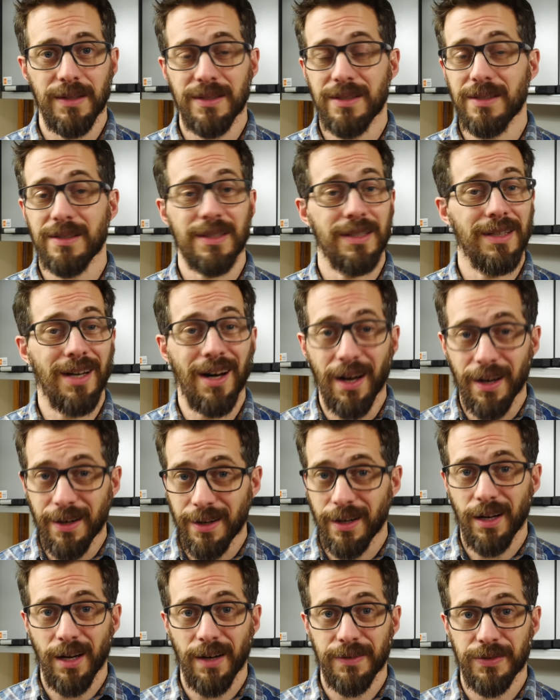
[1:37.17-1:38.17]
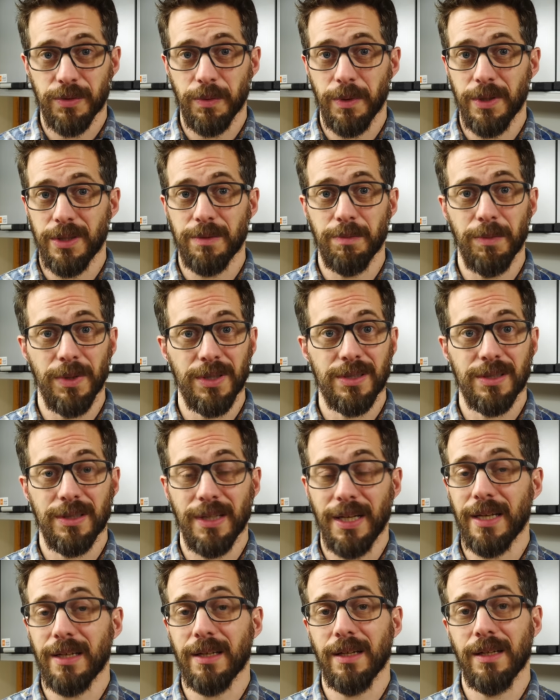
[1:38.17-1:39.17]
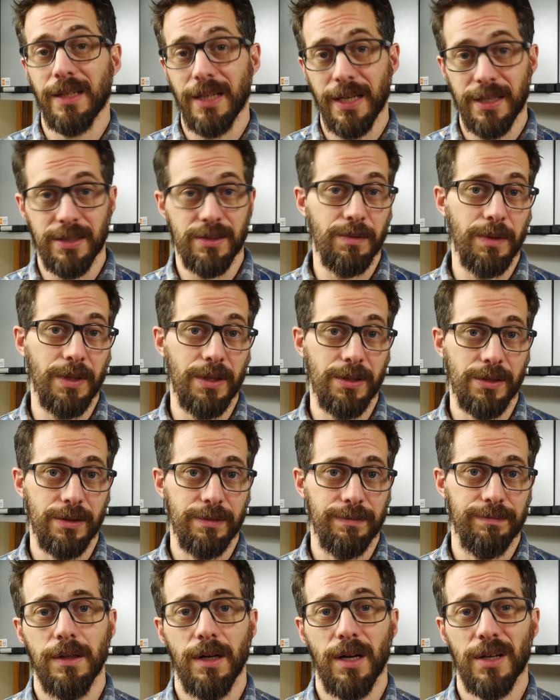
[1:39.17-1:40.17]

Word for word: This is an on and off switch, much like a light switch.